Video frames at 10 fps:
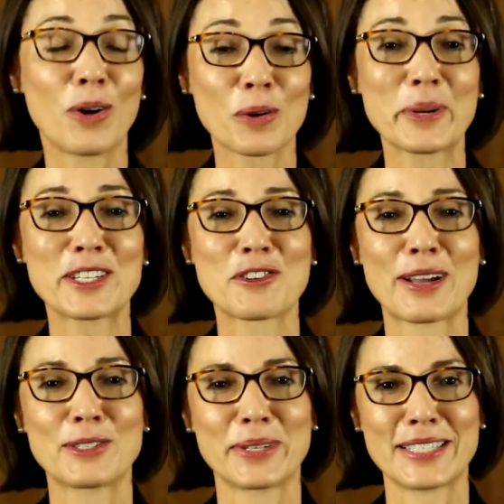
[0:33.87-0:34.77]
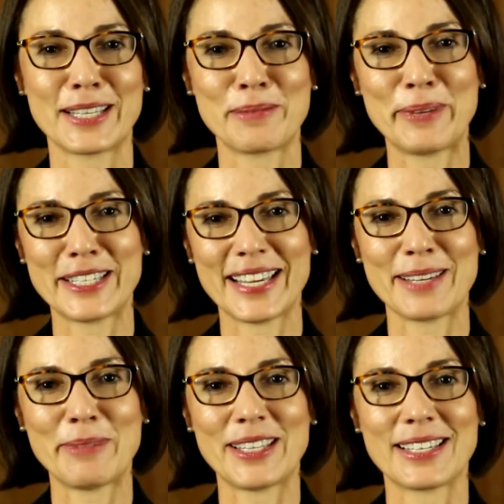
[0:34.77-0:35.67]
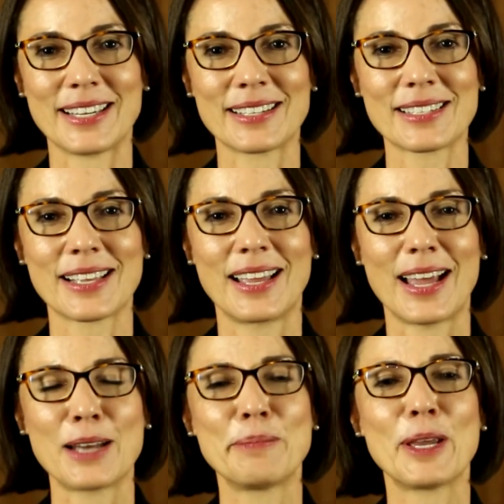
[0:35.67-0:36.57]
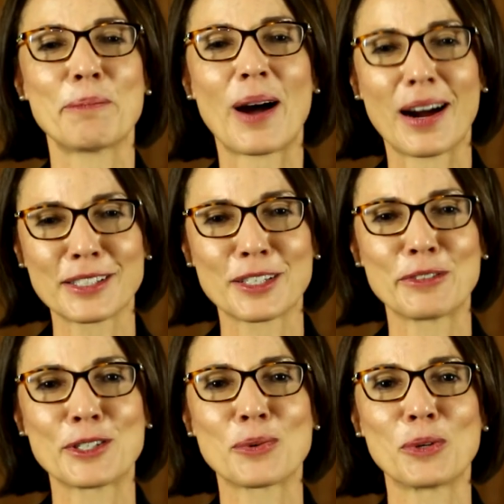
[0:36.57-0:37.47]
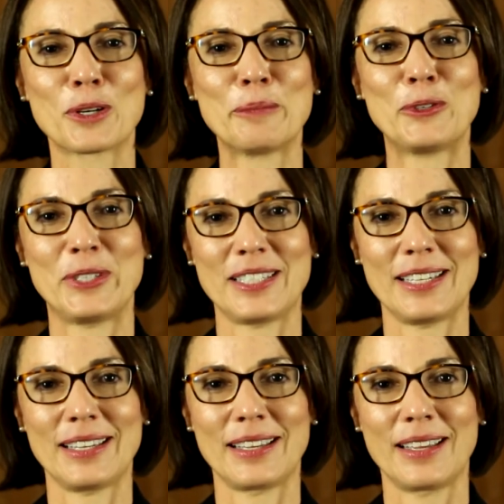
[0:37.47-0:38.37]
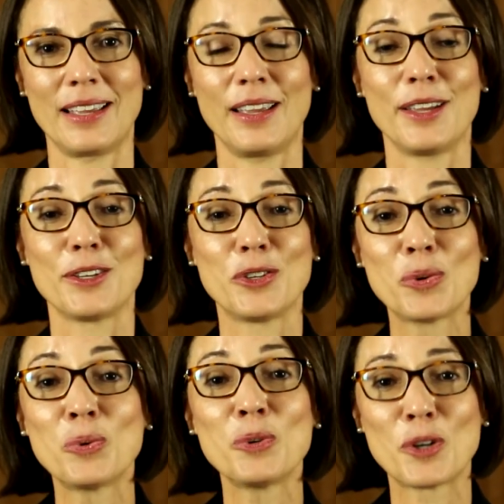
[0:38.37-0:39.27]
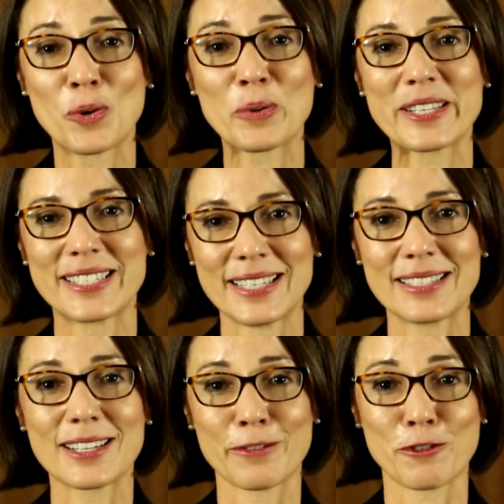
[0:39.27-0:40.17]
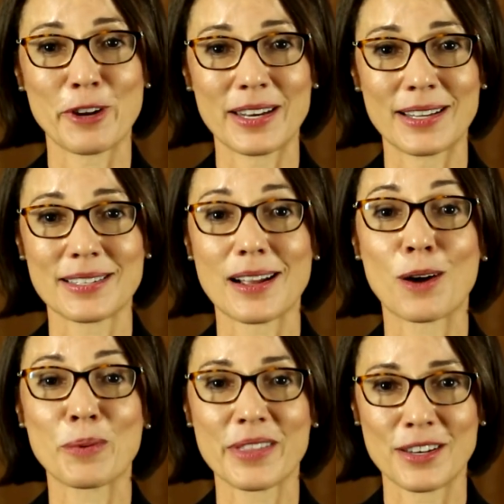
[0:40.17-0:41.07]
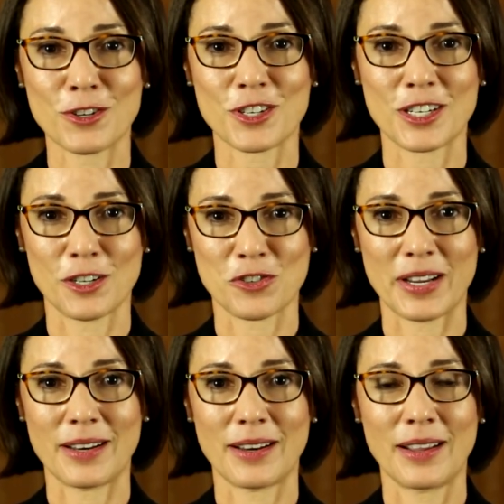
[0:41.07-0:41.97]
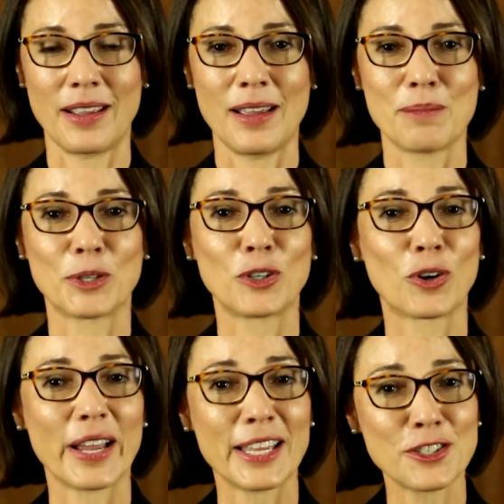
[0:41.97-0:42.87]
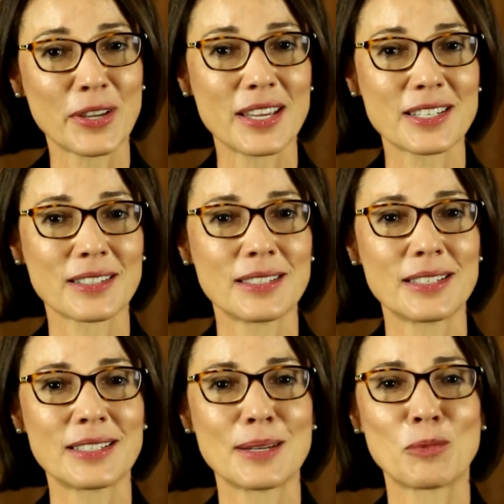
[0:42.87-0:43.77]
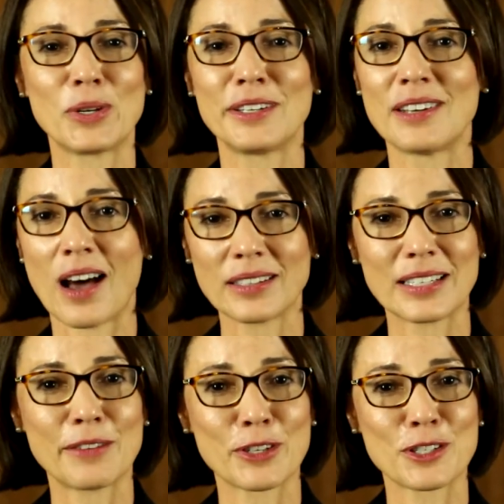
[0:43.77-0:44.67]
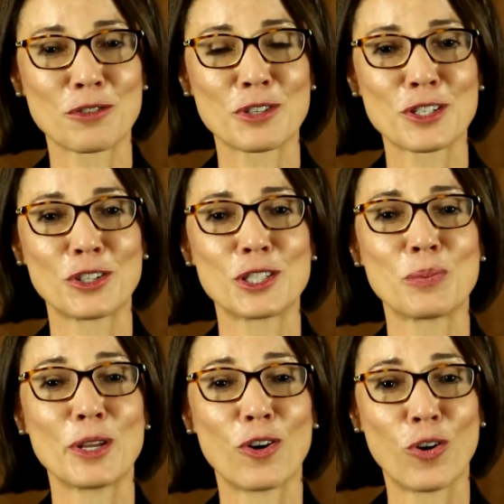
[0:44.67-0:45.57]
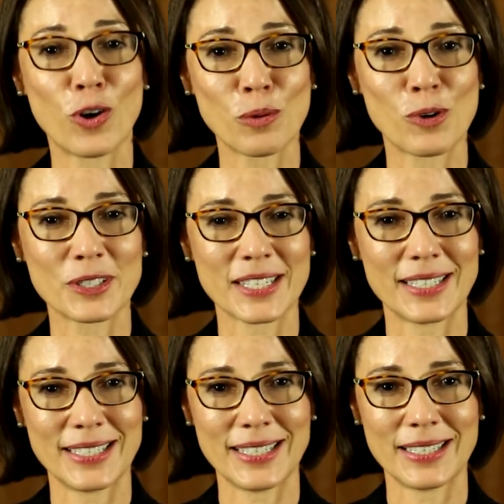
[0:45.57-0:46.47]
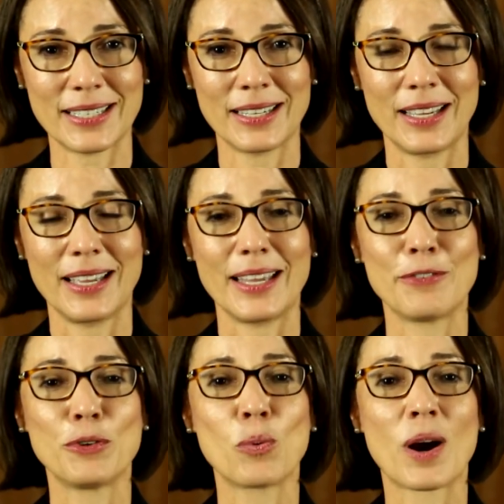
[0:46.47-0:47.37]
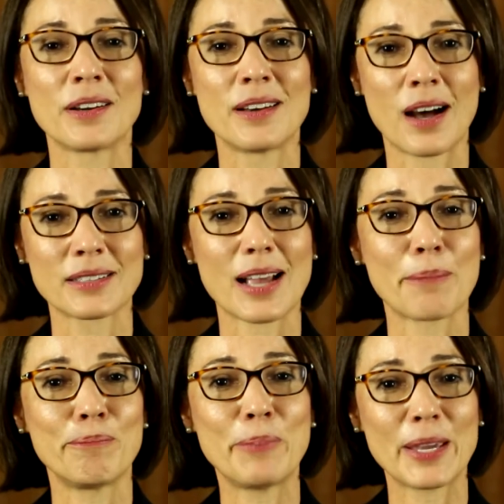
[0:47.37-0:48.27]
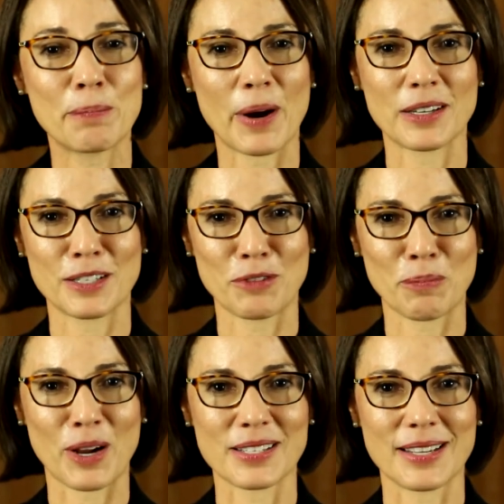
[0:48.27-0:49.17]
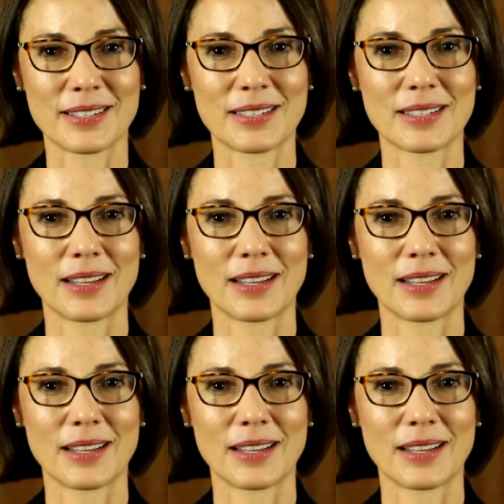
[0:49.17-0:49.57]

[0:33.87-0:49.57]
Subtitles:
Always try to attend PTA meetings and be a part of the school community. You know the seeds of greatness are within your children, but our education system will not give us the results we all want and need if you are not a big part of the process.